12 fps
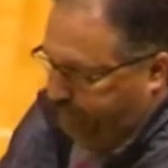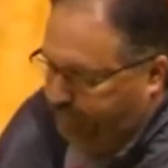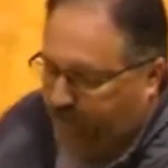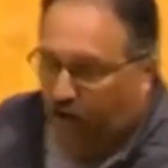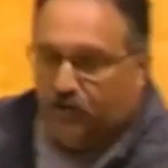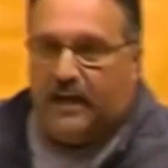
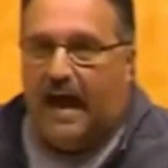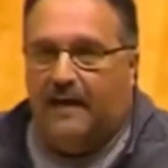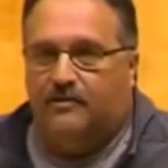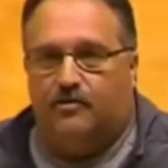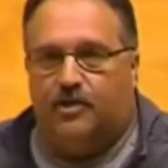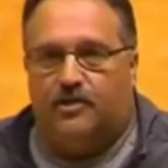Those
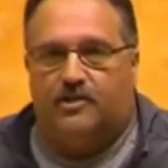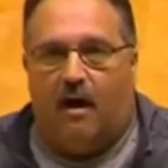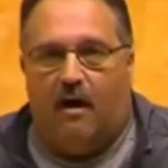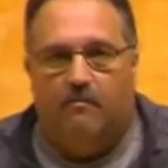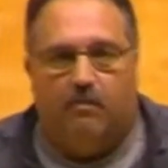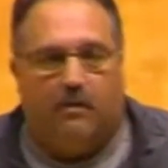guys are just
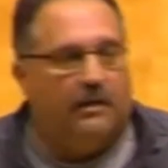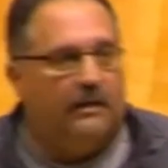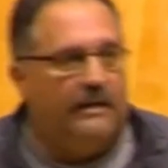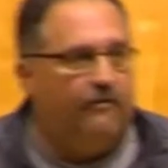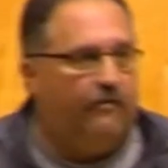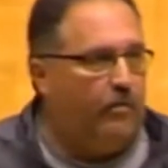
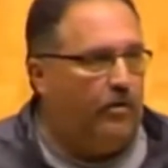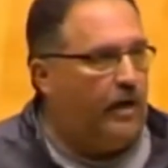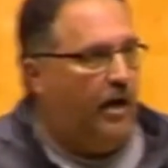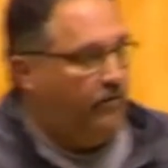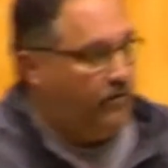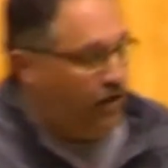unbelievable
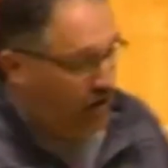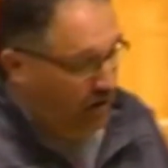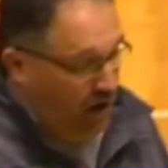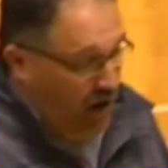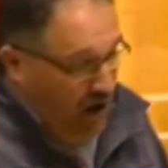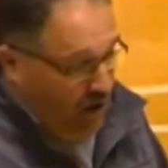coaches,
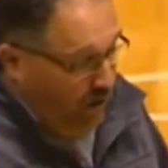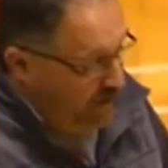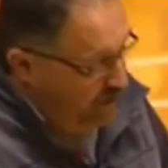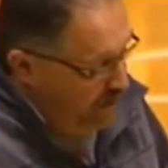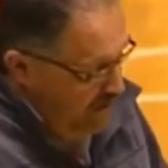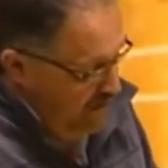along with,
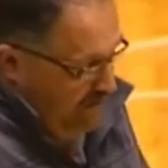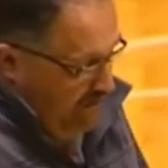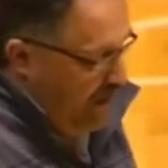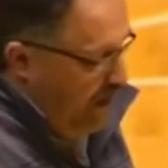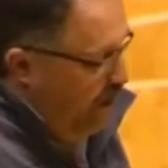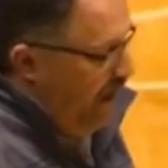
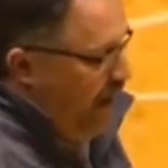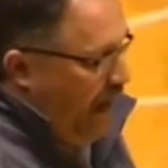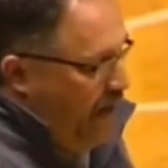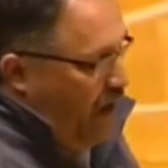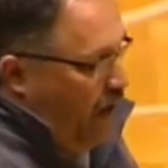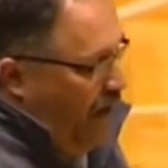you know,
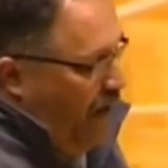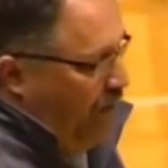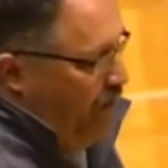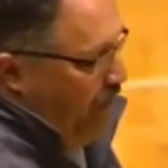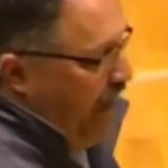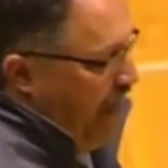I know
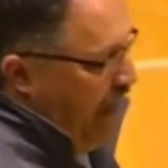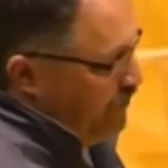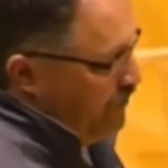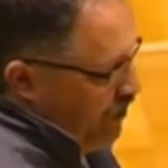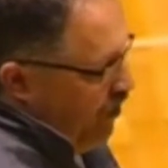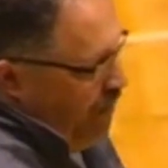everybody
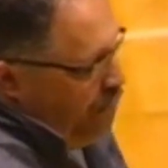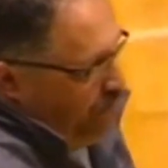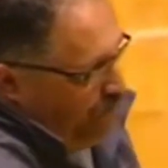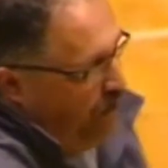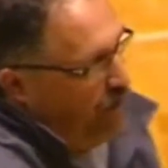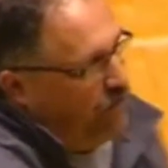else on the
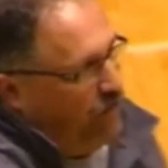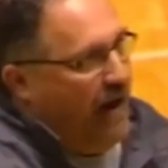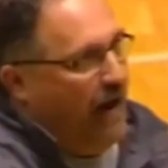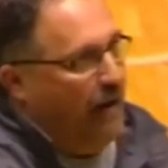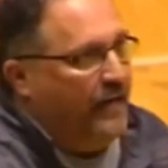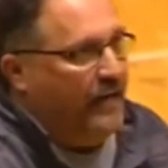
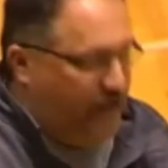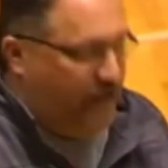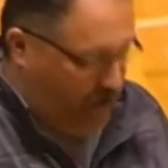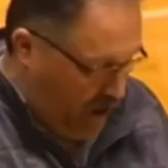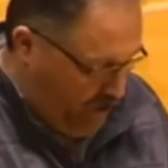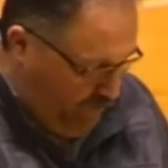program, and
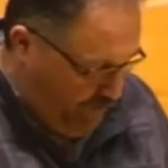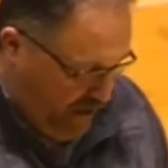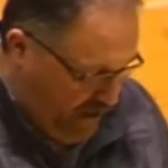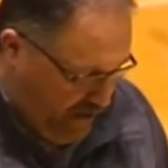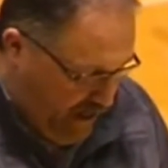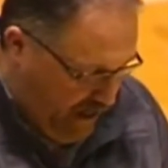so you've
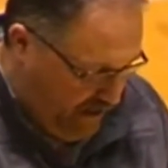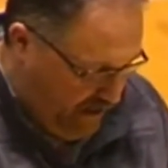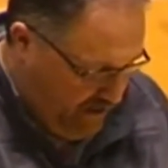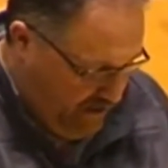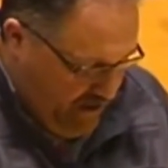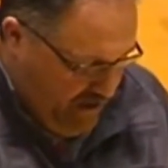been
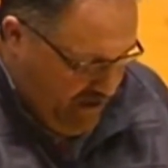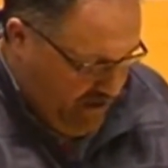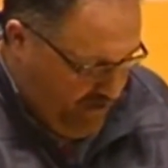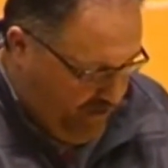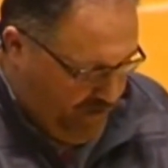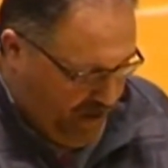
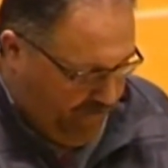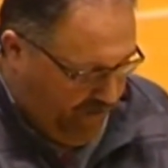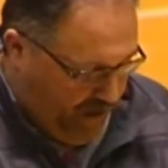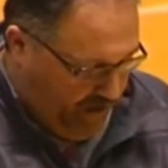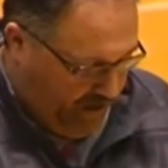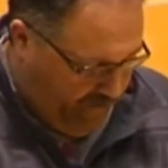
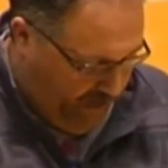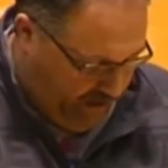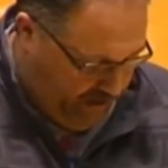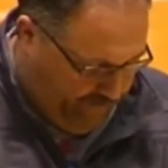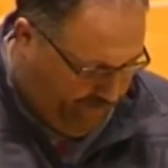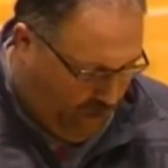very, very
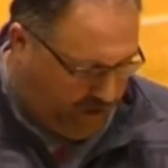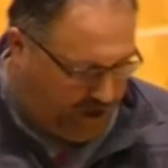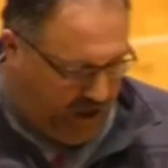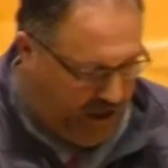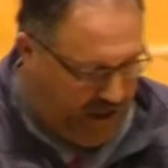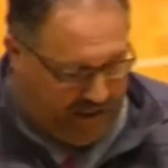
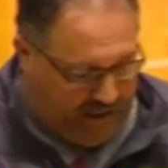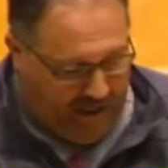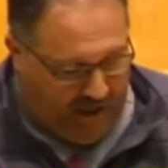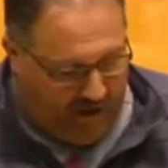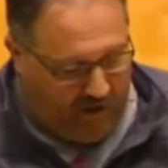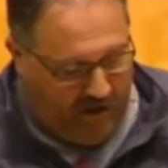fortunate
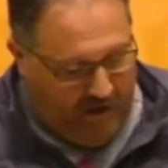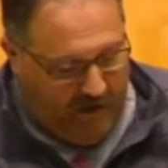here.